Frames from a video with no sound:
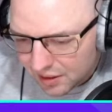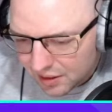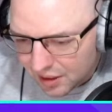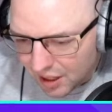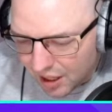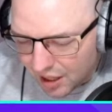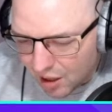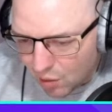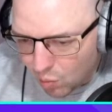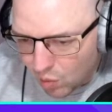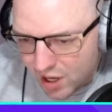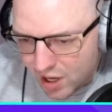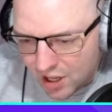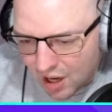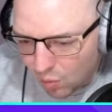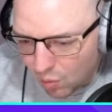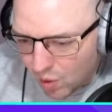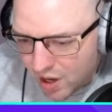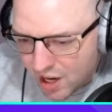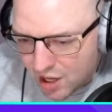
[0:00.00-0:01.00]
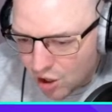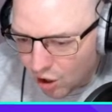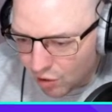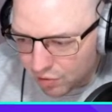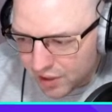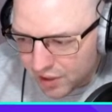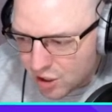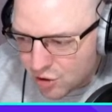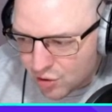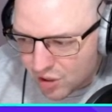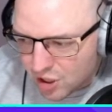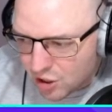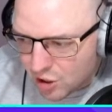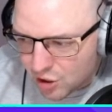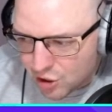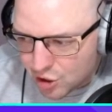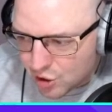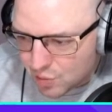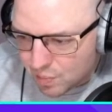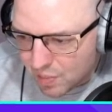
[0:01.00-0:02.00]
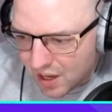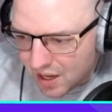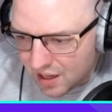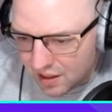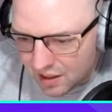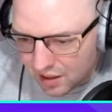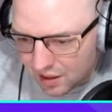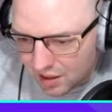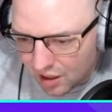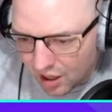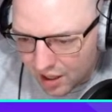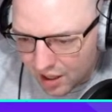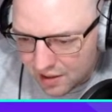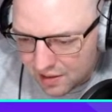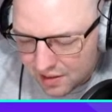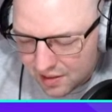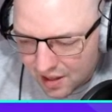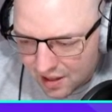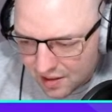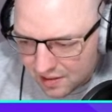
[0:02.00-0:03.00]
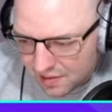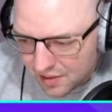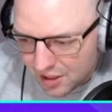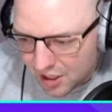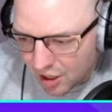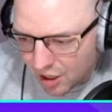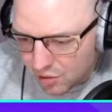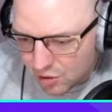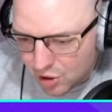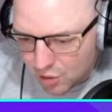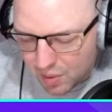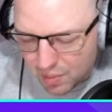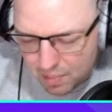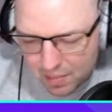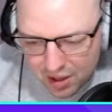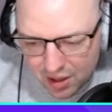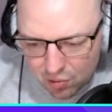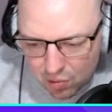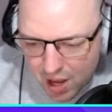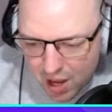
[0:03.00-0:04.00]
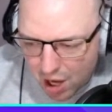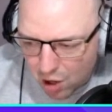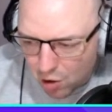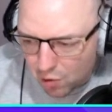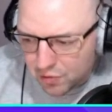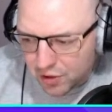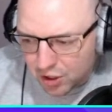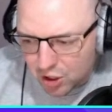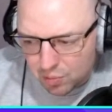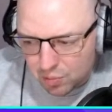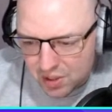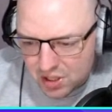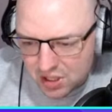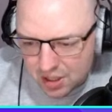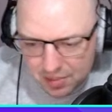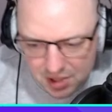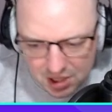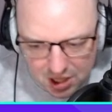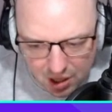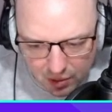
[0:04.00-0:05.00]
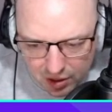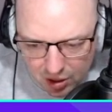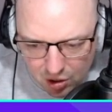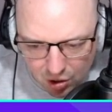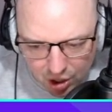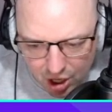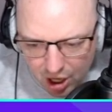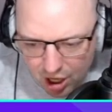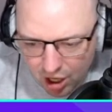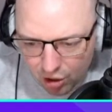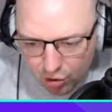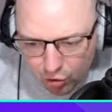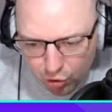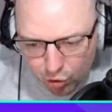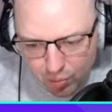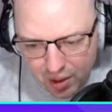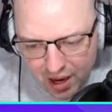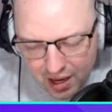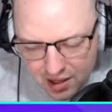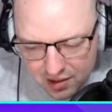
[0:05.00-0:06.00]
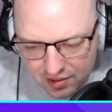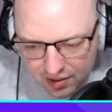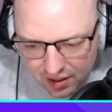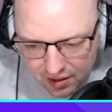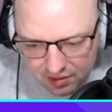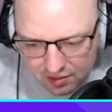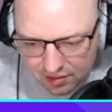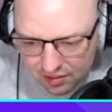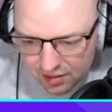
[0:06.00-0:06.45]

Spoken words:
Like a week off literally could just mean that, like, you know, it could be mental health, there could be something going on at home, anything.